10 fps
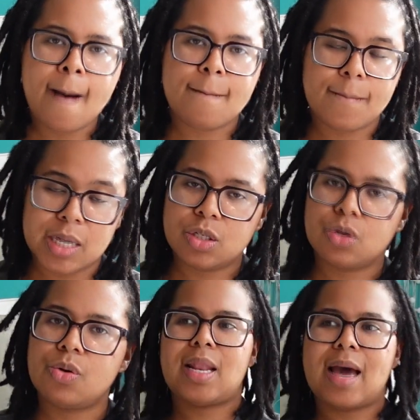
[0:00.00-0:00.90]

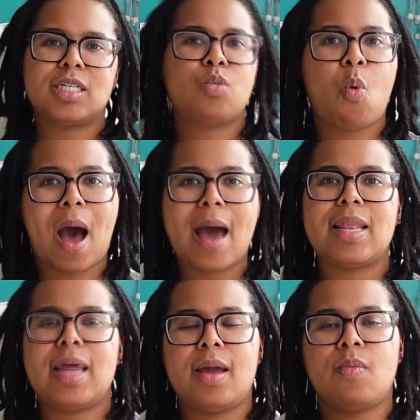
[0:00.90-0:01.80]
muscle, that's why
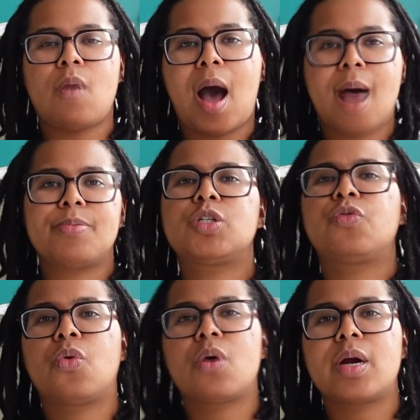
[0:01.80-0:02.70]
they opt
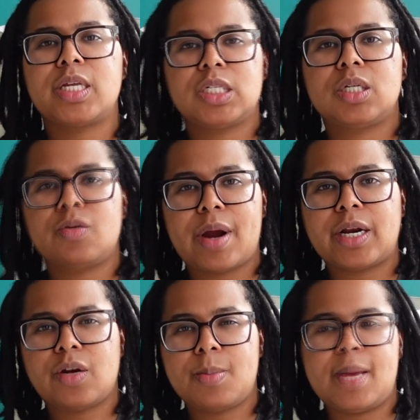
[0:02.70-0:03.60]
for
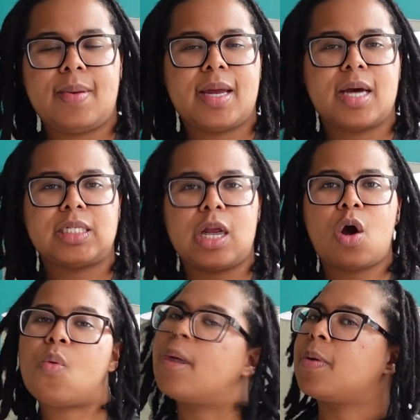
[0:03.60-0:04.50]
hysterectomy, because they
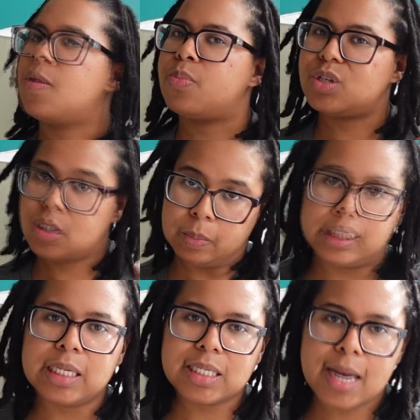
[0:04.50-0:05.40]
don't want people to
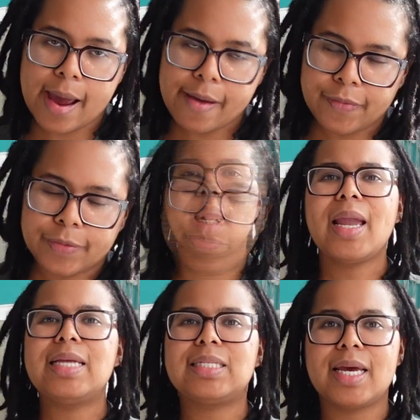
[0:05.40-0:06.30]
bleed to death.
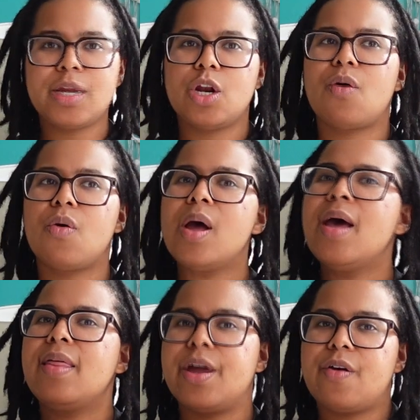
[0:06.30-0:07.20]
He said, you know,
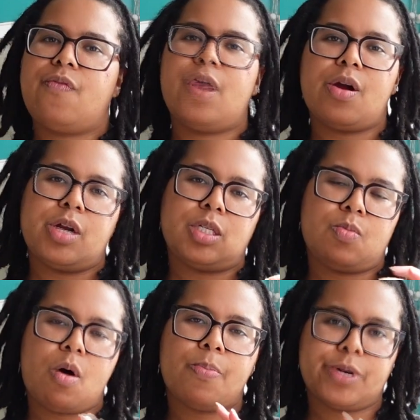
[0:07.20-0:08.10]
they're a very
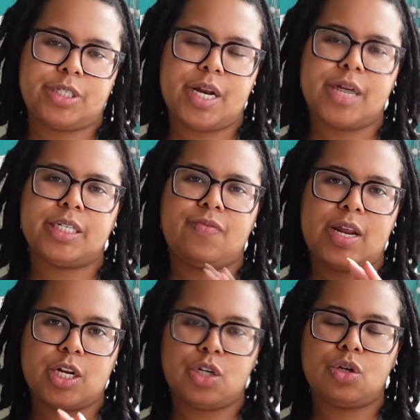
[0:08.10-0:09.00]
small percentage, if
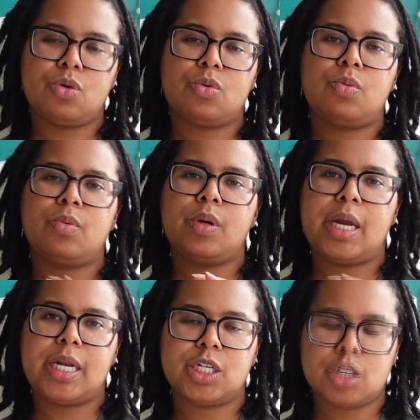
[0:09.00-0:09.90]
they do
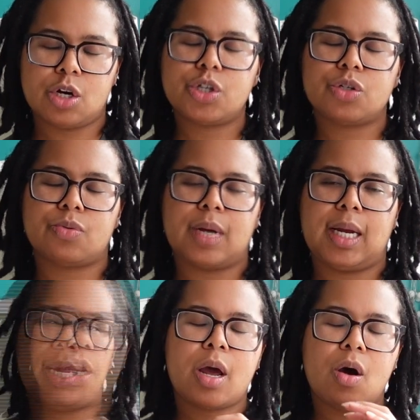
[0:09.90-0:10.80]
any surgery,
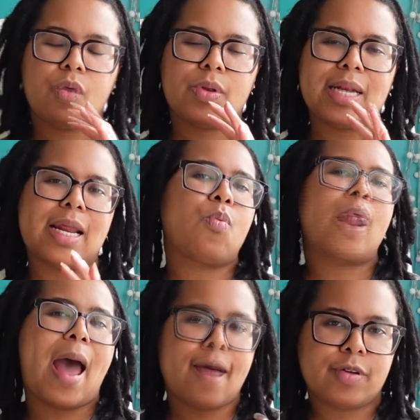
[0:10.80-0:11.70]
you know, that they would
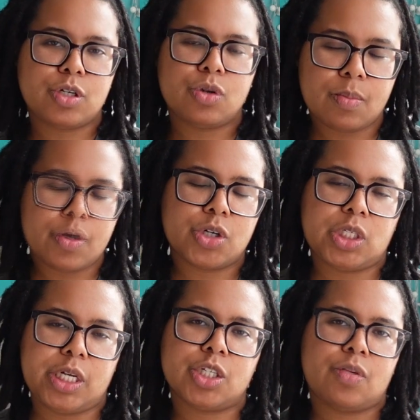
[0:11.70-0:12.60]
have to do an
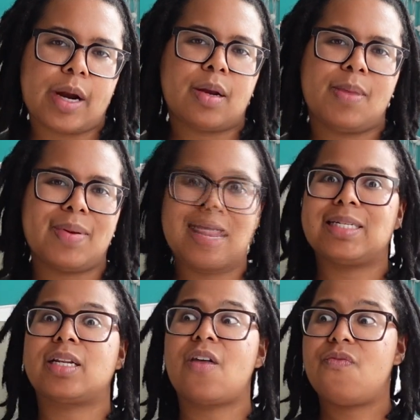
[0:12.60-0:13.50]
emergency hysterectomy, but that's
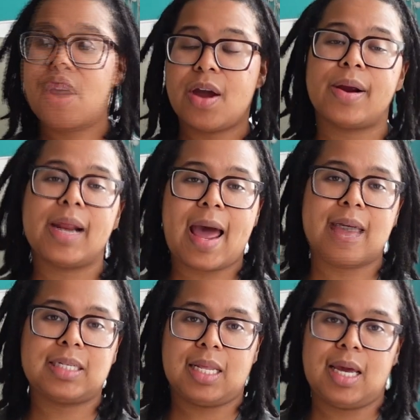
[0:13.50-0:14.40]
like the very
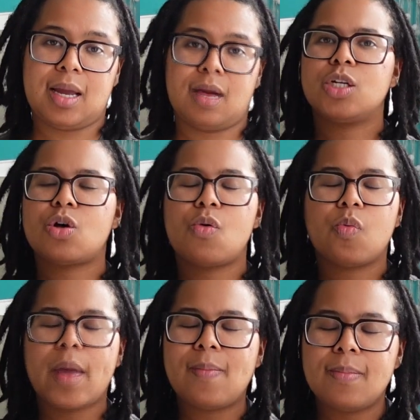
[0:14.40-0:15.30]
last thing. So
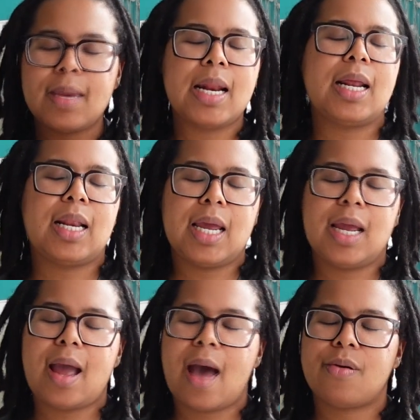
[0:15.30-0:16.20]

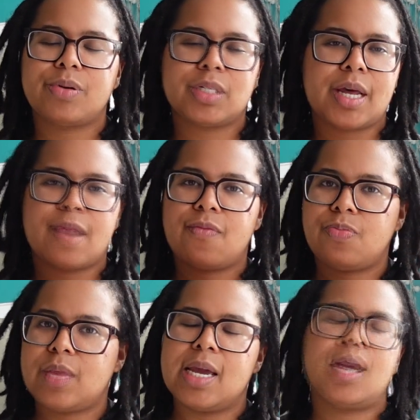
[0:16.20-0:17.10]
immediately I was like
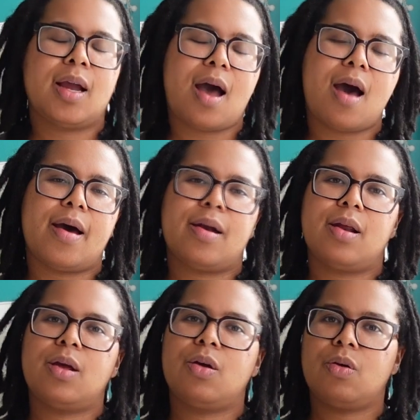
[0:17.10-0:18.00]
thanking God
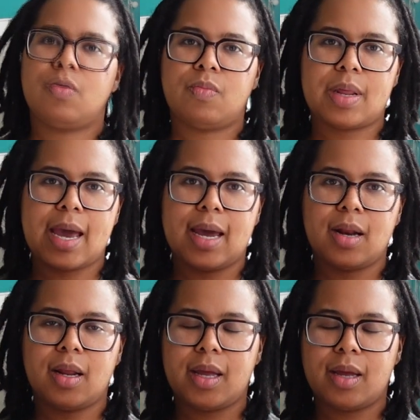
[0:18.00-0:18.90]
that
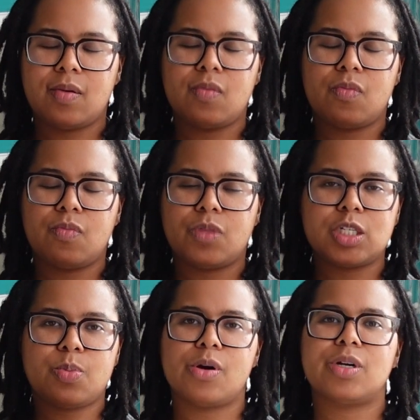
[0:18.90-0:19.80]
this
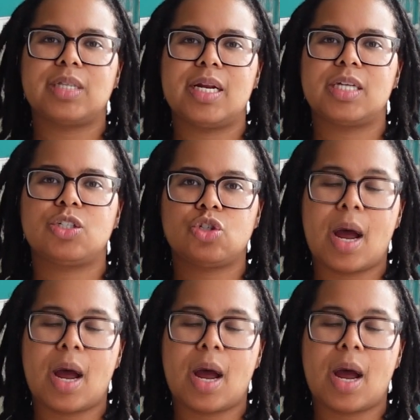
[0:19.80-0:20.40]
person is